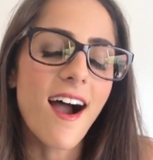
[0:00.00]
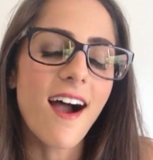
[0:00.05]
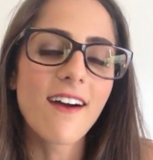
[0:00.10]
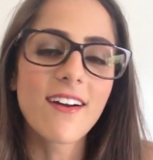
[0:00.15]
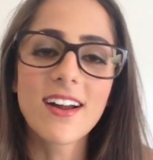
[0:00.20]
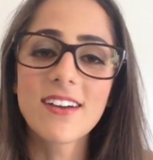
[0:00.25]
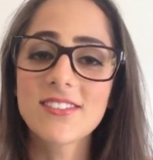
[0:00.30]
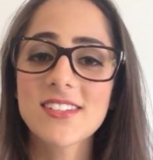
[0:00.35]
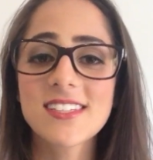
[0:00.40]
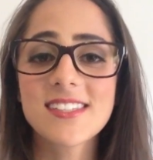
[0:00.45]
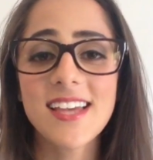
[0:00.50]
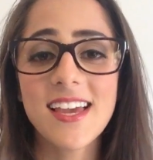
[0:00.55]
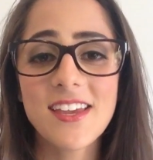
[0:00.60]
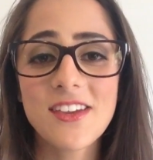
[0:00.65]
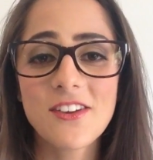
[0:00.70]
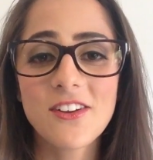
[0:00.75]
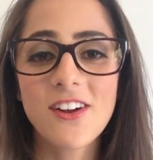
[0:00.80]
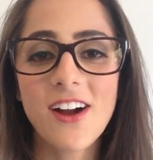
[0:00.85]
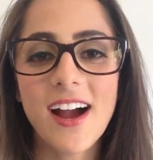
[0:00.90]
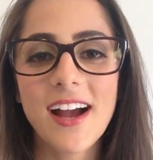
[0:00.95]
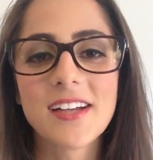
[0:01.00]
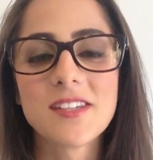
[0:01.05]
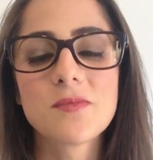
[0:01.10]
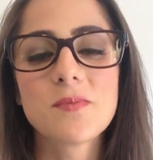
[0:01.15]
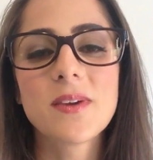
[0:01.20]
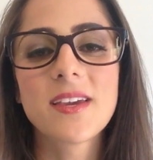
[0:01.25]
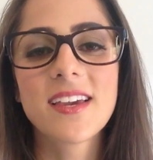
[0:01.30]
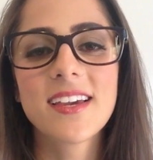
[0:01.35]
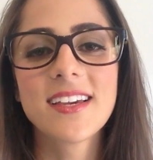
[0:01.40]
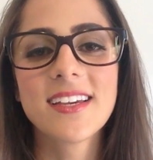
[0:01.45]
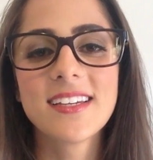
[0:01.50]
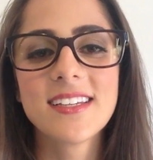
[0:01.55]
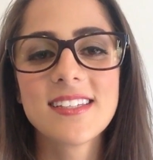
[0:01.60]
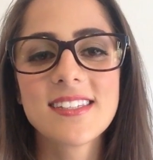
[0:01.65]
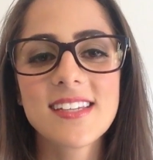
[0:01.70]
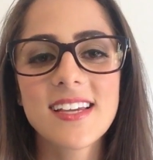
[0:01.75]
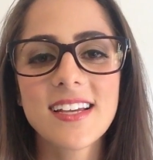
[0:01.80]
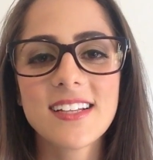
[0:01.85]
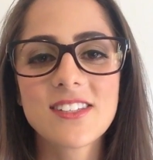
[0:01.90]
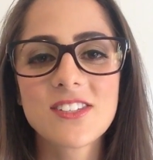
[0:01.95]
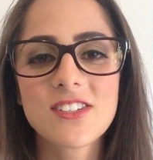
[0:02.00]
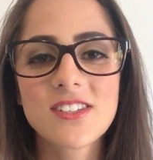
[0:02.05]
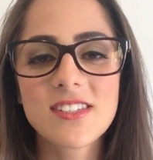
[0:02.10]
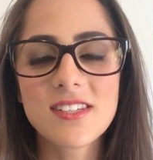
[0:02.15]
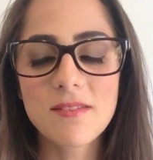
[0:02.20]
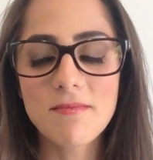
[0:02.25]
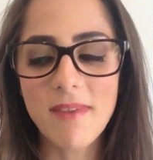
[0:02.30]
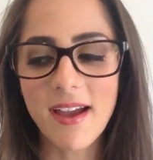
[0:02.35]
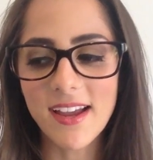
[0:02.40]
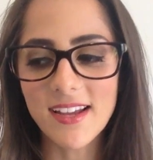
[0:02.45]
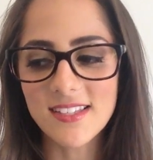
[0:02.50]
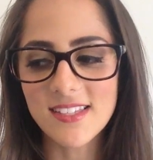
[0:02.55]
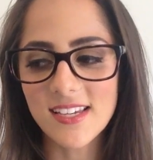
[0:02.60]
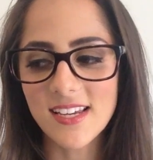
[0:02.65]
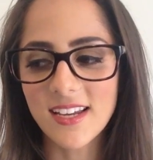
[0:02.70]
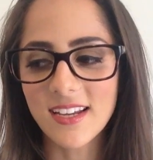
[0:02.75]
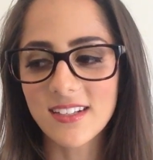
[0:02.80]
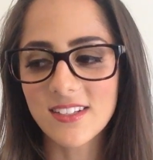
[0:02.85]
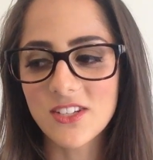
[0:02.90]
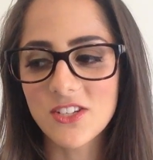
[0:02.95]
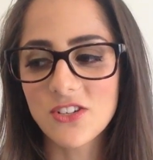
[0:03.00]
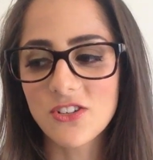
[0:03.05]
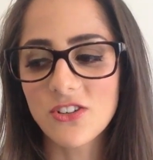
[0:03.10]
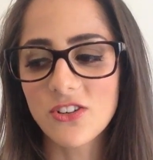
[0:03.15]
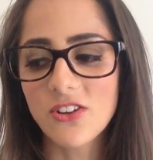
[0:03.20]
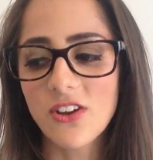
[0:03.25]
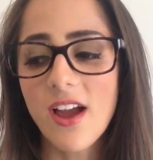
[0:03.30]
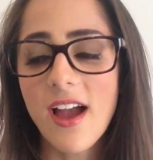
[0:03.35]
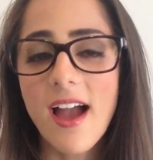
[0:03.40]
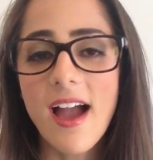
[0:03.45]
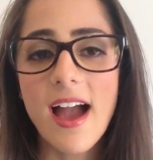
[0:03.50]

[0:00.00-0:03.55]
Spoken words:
I would have to say you guys, because it's just amazing to